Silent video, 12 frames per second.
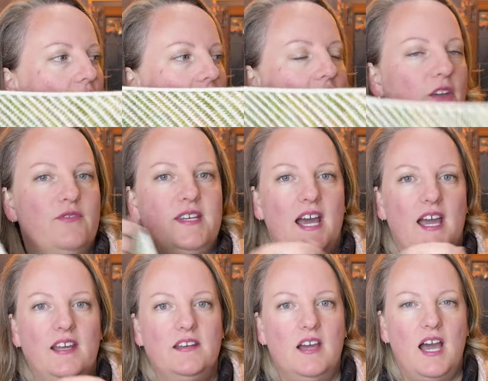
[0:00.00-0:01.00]
I've
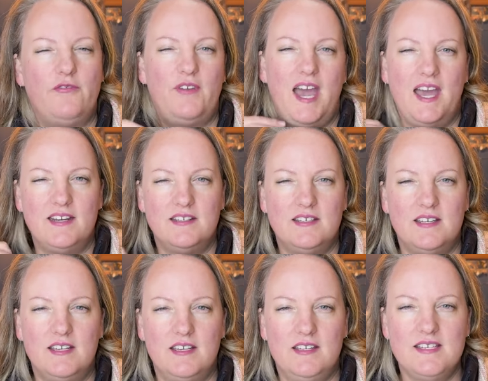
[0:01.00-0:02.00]
added
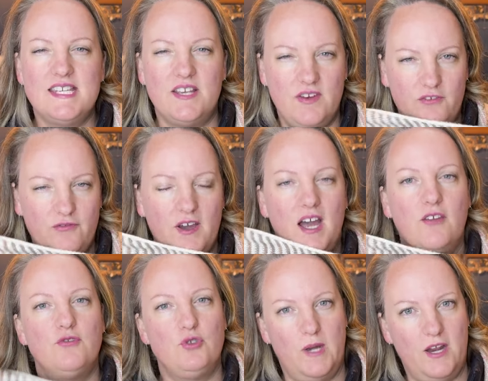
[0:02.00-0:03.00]
a
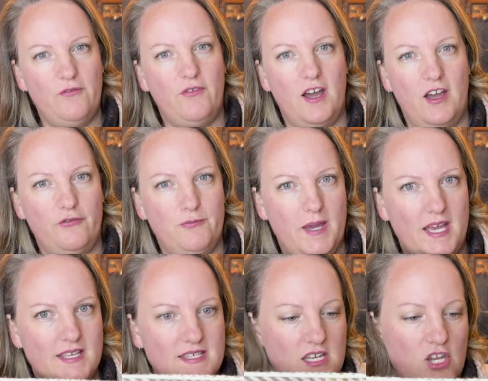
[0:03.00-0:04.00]
75-25
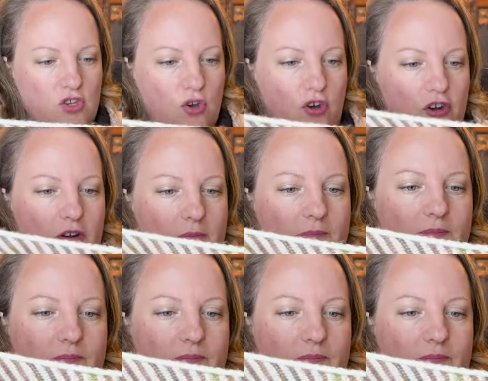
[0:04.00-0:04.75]
base yarn.